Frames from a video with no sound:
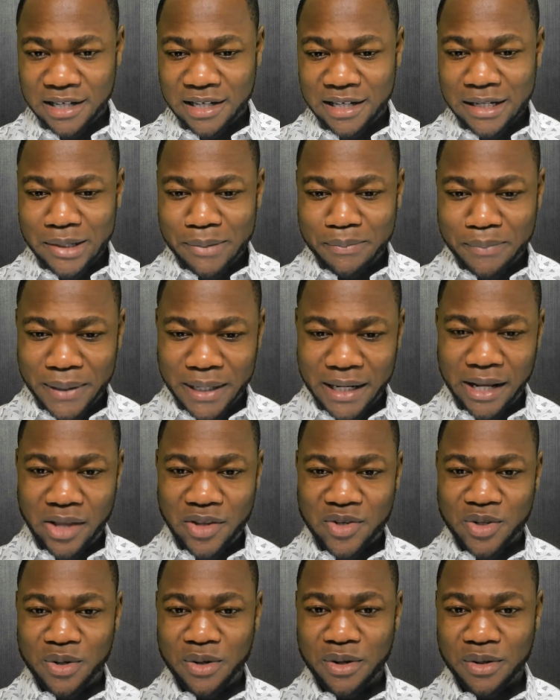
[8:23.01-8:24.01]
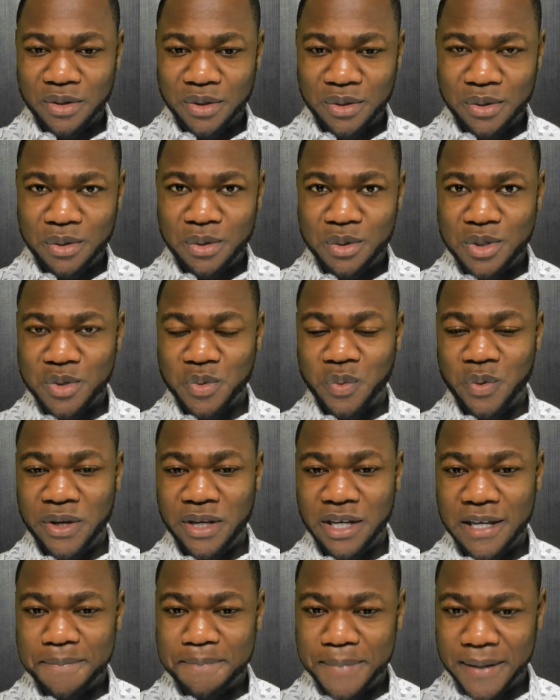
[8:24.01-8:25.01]
Please don't use
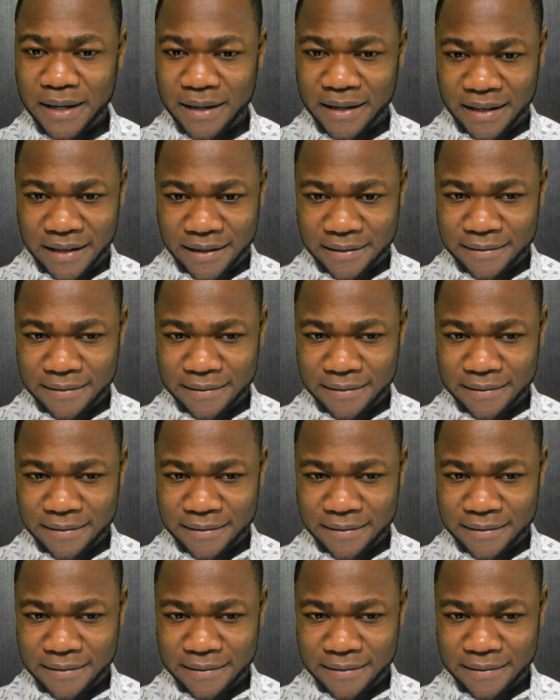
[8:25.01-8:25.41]
Wikipedia.